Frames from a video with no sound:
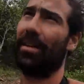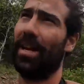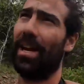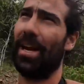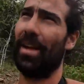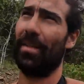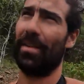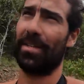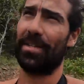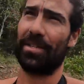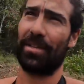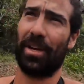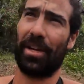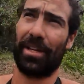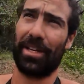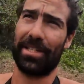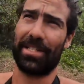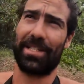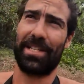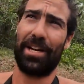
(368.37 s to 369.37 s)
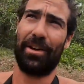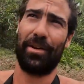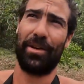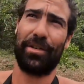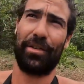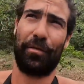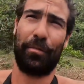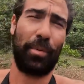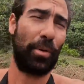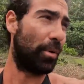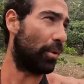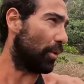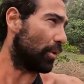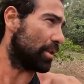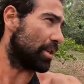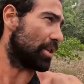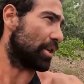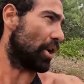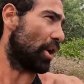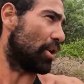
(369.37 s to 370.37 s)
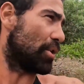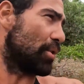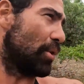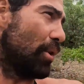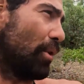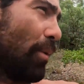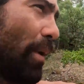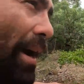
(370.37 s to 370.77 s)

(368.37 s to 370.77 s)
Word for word: Yeah, there's like a series of pools as it goes all